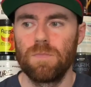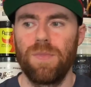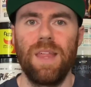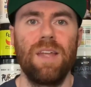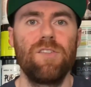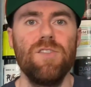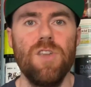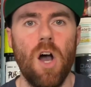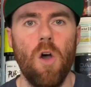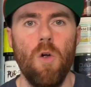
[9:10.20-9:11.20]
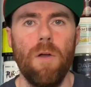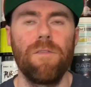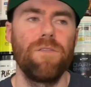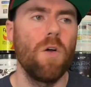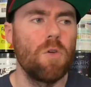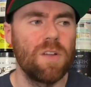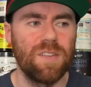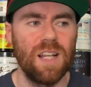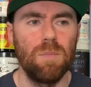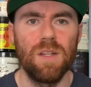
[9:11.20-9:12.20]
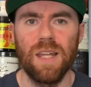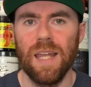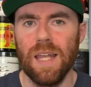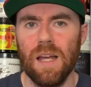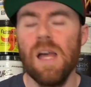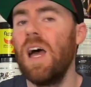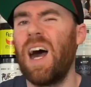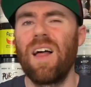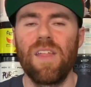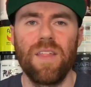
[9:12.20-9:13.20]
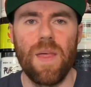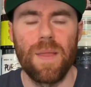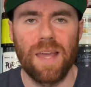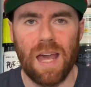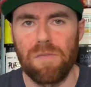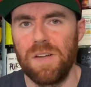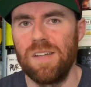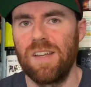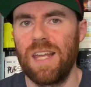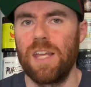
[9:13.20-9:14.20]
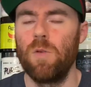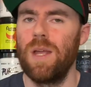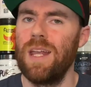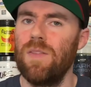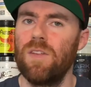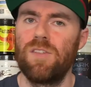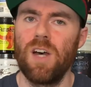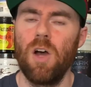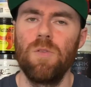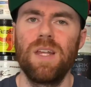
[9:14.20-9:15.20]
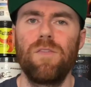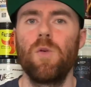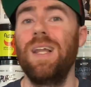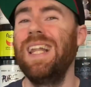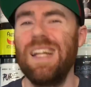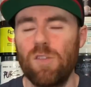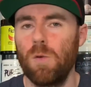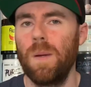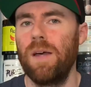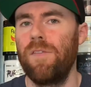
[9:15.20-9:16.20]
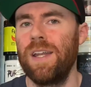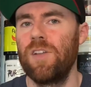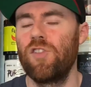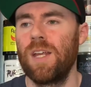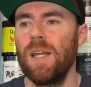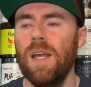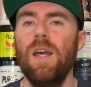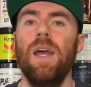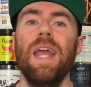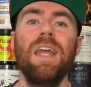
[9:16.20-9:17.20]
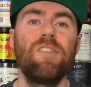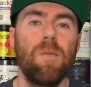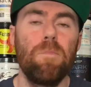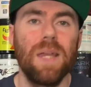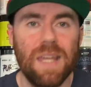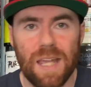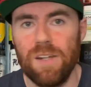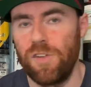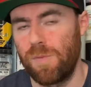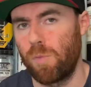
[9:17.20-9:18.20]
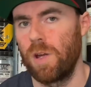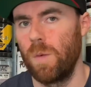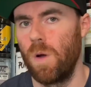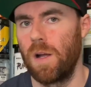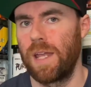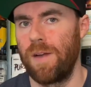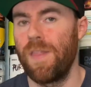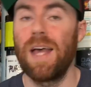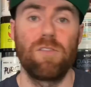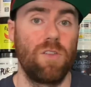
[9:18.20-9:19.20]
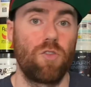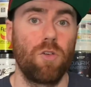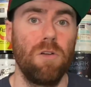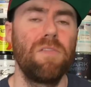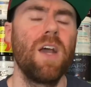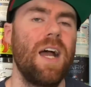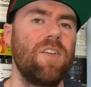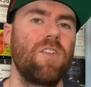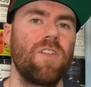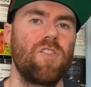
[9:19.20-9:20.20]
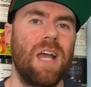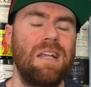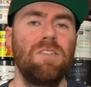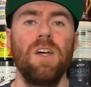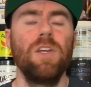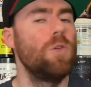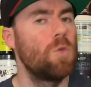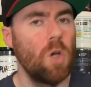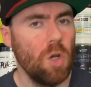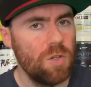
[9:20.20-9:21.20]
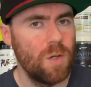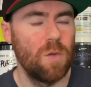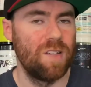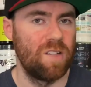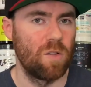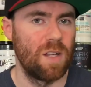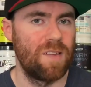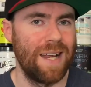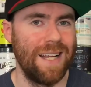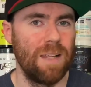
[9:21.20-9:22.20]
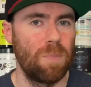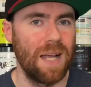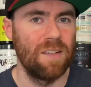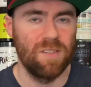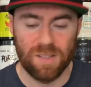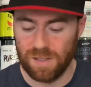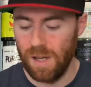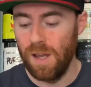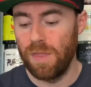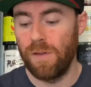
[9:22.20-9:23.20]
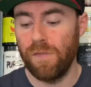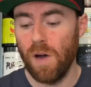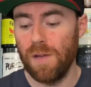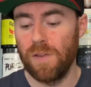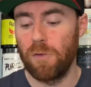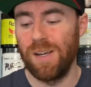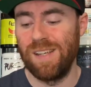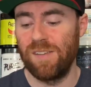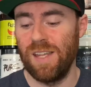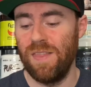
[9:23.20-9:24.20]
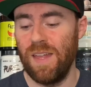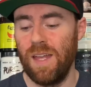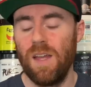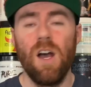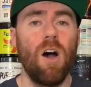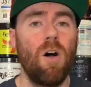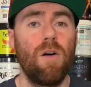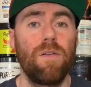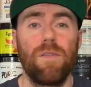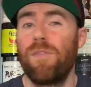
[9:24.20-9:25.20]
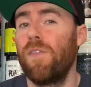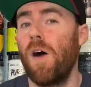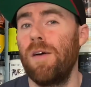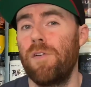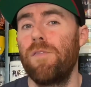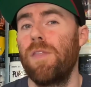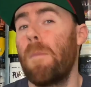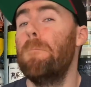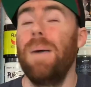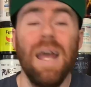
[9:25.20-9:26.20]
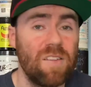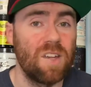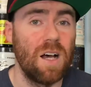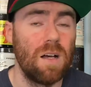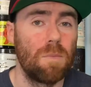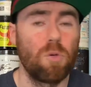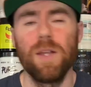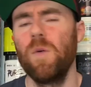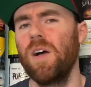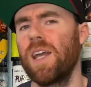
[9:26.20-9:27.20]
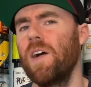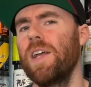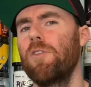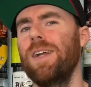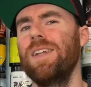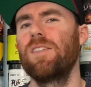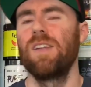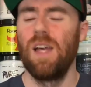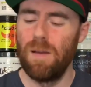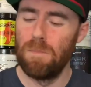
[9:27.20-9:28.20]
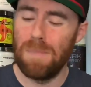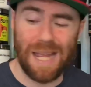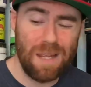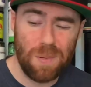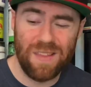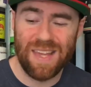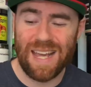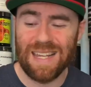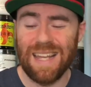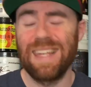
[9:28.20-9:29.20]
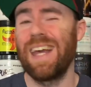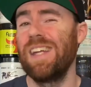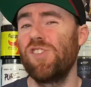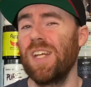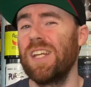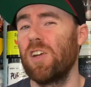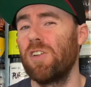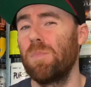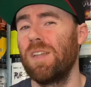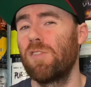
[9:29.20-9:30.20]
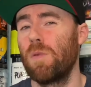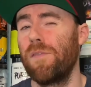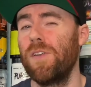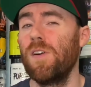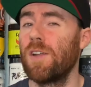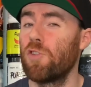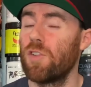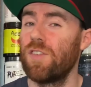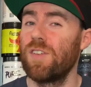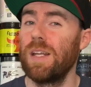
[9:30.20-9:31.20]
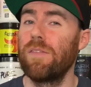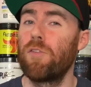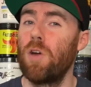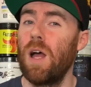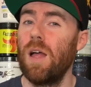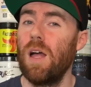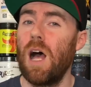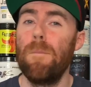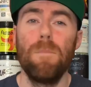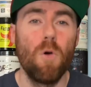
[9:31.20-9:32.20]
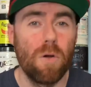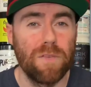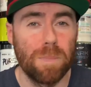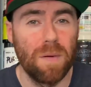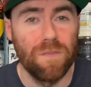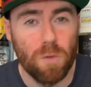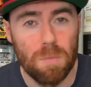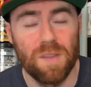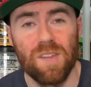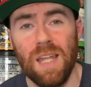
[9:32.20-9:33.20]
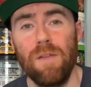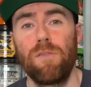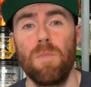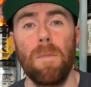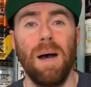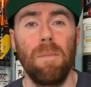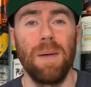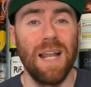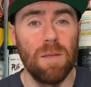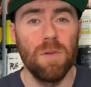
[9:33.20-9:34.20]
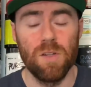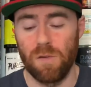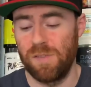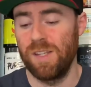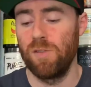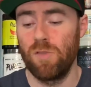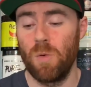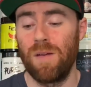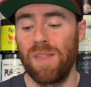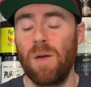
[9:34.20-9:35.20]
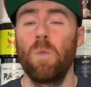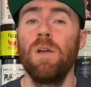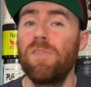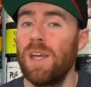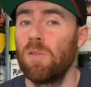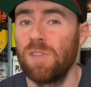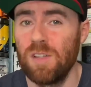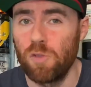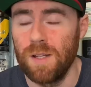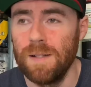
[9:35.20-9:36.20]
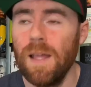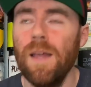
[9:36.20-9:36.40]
there's no focus element here other than the caffeine to get you in the zone, give you a little bit of energy. It's a beginner's pre-workout. That's the truth, cutting to the chase. You could use this on a daily basis. The 5 ingredients in there are 5 of the better pre-workout ingredients. Maybe the AAKG could have been swapped for nitrosogene for a more of a performance hit from a pump element. Obviously, you do have that with the L-citrulline.